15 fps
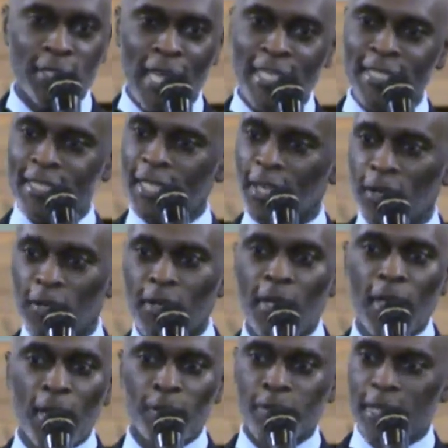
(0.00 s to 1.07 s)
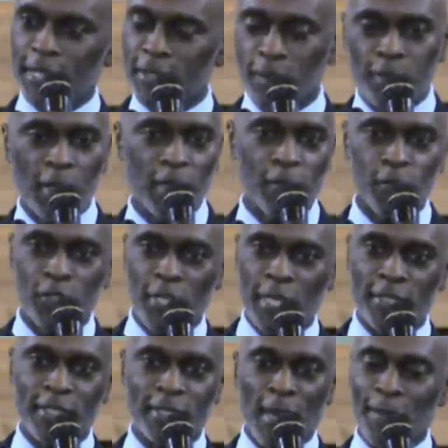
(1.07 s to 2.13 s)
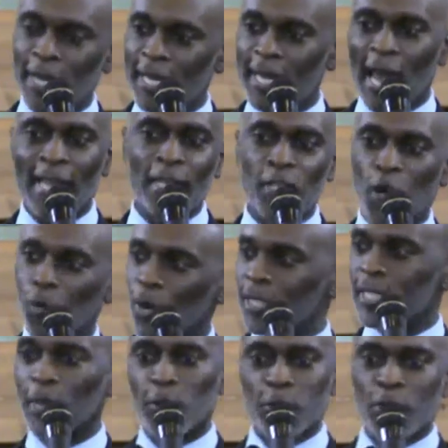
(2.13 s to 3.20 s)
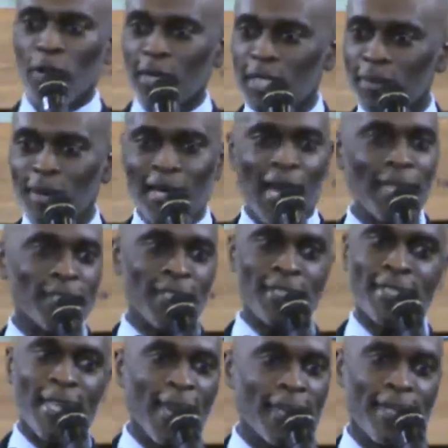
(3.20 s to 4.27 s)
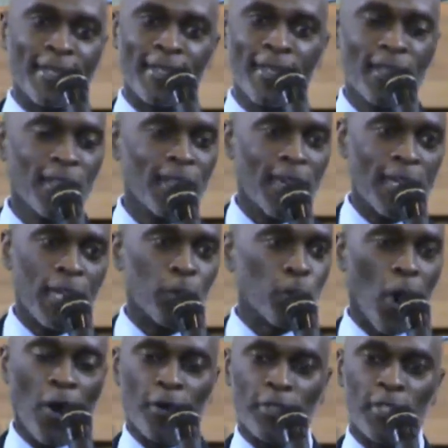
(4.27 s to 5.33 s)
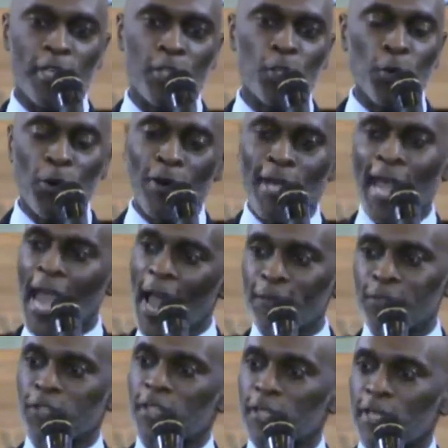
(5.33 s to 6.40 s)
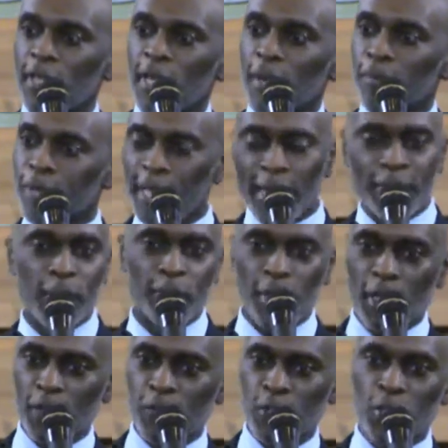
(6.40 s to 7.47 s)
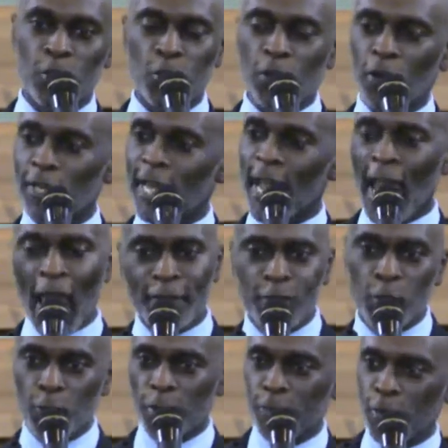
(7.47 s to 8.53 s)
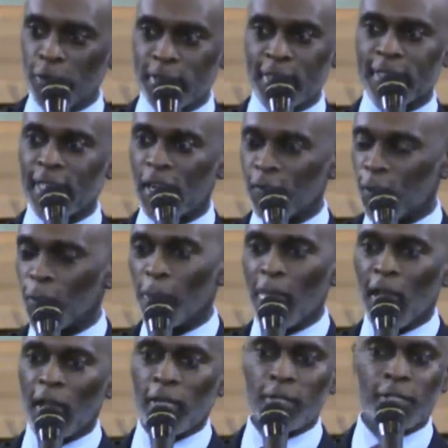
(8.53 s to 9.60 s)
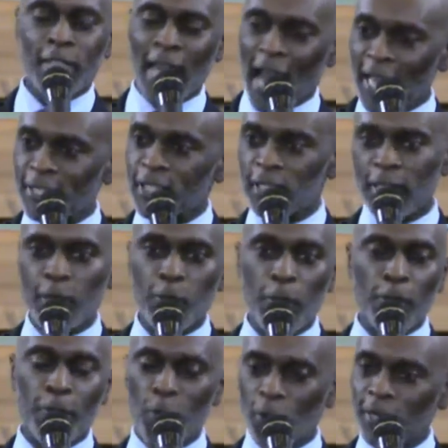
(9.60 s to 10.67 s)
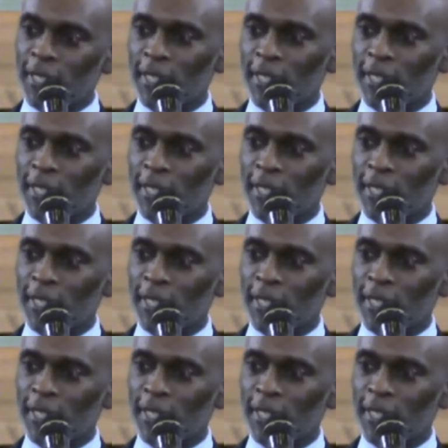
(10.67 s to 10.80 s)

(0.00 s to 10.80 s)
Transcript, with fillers: I still plead the blood of Jesus. I mean, I didn't know what they was talking about. I just did. And it worked. And you have to plead the blood of Jesus. You have to rebuke the devil. Constantly rebuke